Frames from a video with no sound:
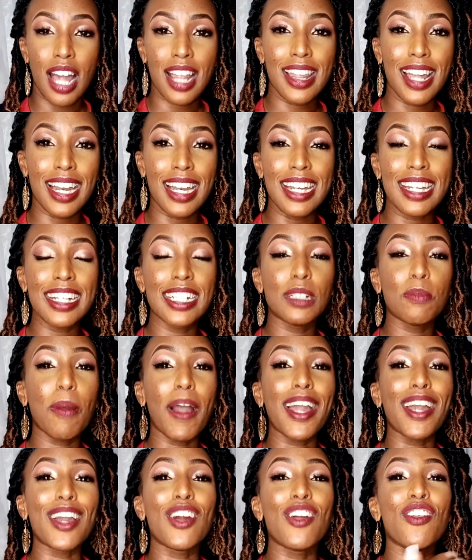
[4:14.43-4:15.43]
that it is
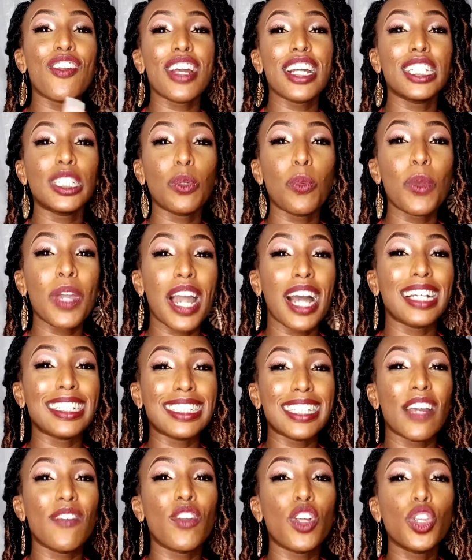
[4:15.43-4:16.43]
by grace we are
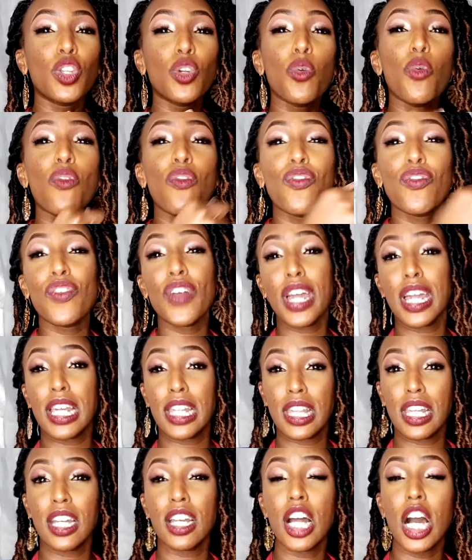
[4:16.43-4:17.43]
saved through
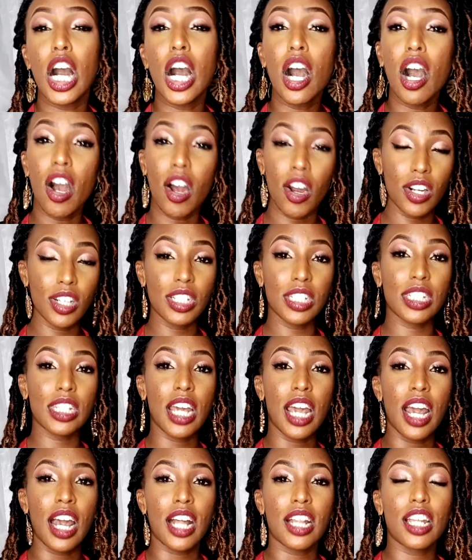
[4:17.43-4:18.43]
faith in our hearts,
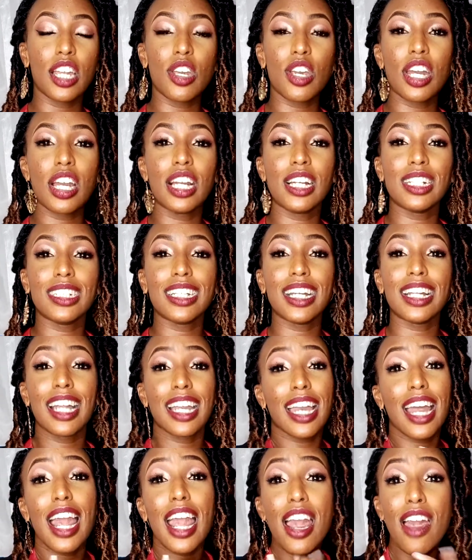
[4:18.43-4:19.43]
then you can understand
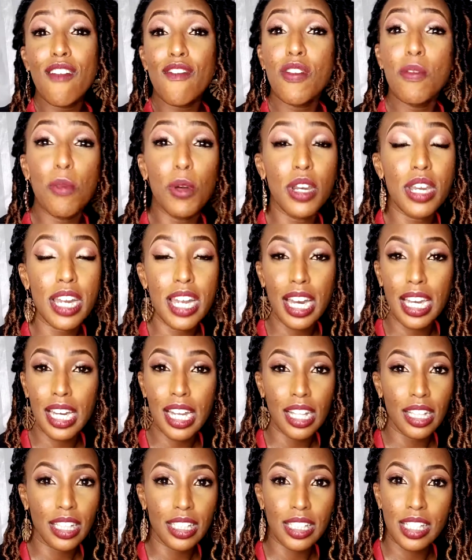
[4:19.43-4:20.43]
that everybody can
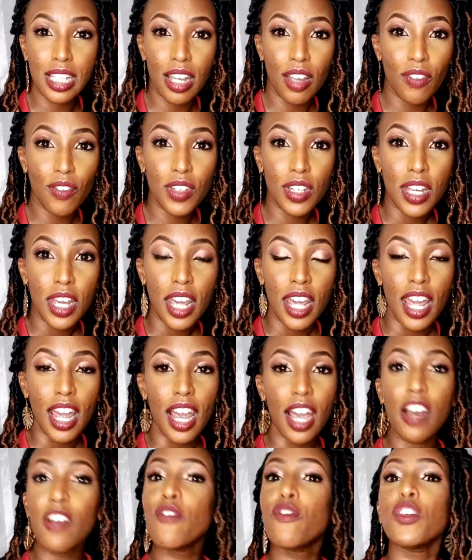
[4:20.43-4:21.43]
get saved.
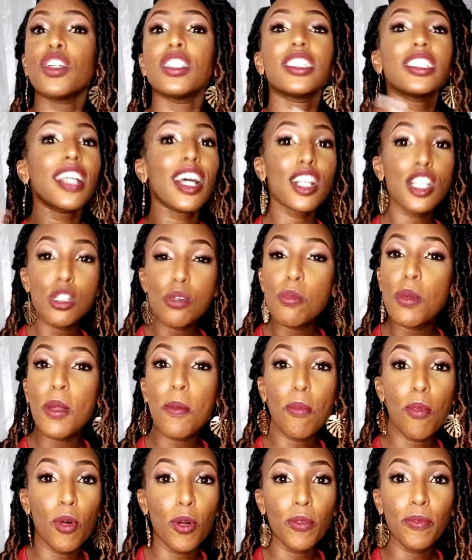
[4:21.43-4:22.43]
And for such
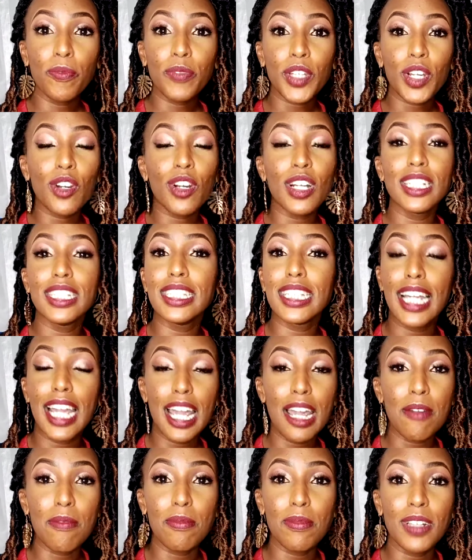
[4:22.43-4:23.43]
people, Christ
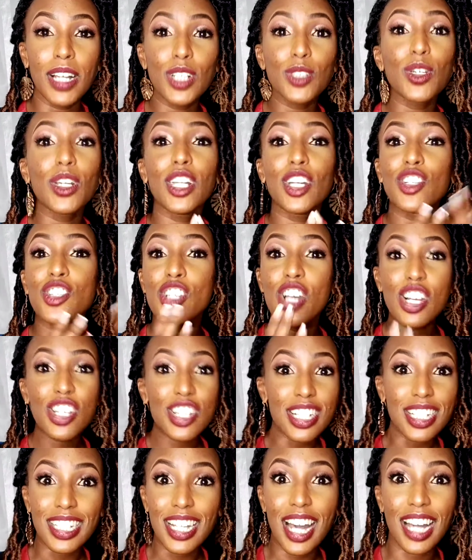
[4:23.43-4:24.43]
came. That's why the church
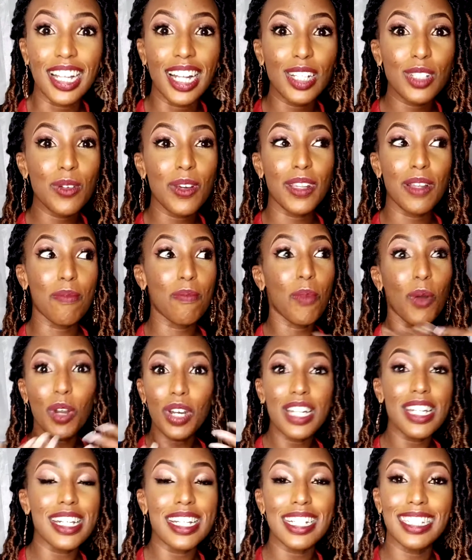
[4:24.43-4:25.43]
is there. That's why the
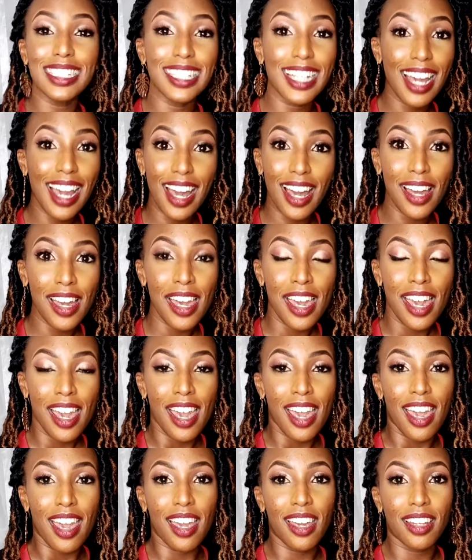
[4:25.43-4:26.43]
body is there.
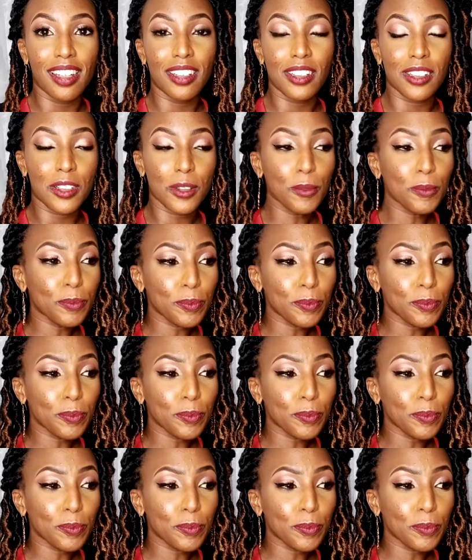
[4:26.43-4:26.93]
And